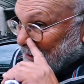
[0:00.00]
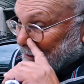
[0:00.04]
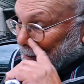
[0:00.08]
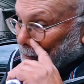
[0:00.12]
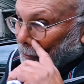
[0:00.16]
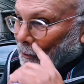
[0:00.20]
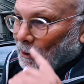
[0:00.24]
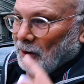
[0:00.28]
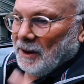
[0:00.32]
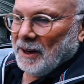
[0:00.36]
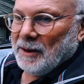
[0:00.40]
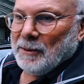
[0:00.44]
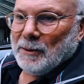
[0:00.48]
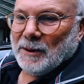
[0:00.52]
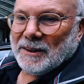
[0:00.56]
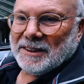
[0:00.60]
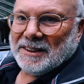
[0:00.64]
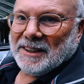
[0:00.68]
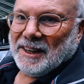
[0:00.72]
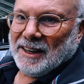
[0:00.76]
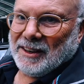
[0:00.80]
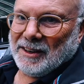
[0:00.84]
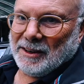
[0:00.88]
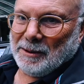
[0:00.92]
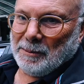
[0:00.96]
The morning was
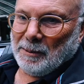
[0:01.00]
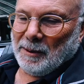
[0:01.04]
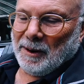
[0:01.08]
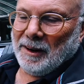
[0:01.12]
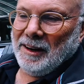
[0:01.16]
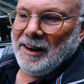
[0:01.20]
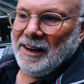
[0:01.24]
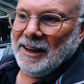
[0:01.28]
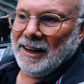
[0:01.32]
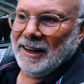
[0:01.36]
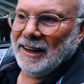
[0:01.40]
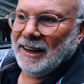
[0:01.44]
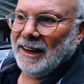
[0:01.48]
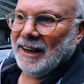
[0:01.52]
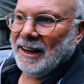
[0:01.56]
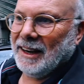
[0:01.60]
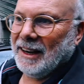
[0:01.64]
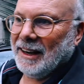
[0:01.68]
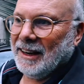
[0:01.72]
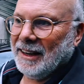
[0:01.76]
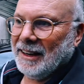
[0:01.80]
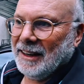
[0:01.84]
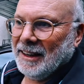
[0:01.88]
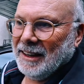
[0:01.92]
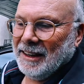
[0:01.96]
terrible.
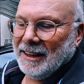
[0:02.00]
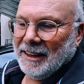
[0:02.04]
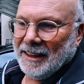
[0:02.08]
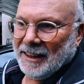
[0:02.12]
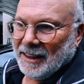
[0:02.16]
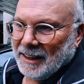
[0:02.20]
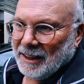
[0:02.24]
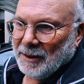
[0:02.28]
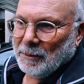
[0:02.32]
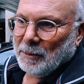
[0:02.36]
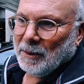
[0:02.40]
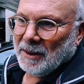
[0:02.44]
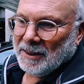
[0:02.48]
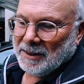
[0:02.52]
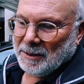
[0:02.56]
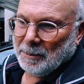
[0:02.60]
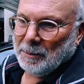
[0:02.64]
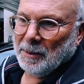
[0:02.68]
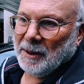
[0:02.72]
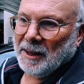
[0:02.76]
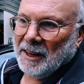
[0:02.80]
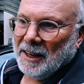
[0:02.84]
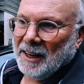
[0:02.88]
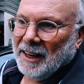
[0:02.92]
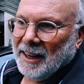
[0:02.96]
It was the
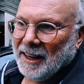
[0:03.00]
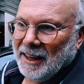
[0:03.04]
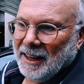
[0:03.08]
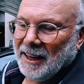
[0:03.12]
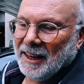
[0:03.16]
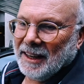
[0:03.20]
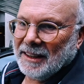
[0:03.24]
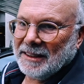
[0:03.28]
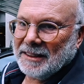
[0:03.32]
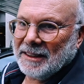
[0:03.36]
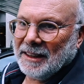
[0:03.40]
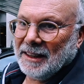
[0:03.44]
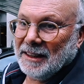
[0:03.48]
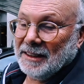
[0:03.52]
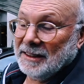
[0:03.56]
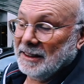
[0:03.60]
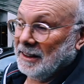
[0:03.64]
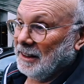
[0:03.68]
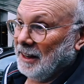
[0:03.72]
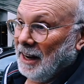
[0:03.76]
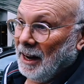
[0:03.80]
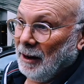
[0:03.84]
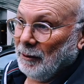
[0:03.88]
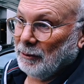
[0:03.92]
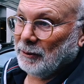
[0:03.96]
beginning, yes, and
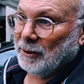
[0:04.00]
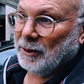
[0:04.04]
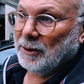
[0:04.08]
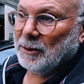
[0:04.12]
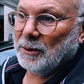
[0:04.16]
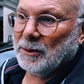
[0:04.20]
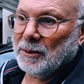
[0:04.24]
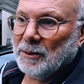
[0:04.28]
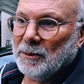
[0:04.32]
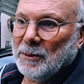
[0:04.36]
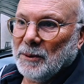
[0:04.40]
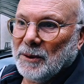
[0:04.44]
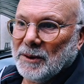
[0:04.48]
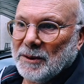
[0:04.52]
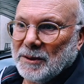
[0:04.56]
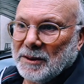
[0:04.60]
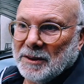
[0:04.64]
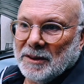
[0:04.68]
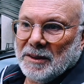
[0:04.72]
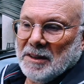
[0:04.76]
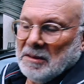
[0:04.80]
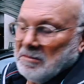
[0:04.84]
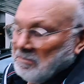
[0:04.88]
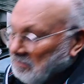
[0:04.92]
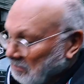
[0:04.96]
the afternoon
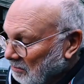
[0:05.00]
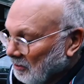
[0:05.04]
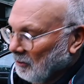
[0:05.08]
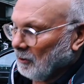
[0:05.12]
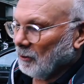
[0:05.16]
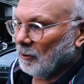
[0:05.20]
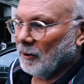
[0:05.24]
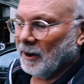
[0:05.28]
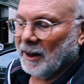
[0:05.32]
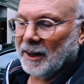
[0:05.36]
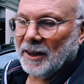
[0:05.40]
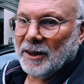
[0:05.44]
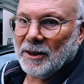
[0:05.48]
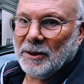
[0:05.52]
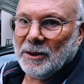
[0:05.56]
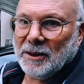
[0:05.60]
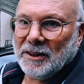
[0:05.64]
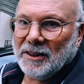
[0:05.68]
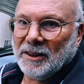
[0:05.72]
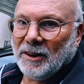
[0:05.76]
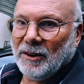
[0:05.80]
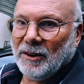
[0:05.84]
was very good,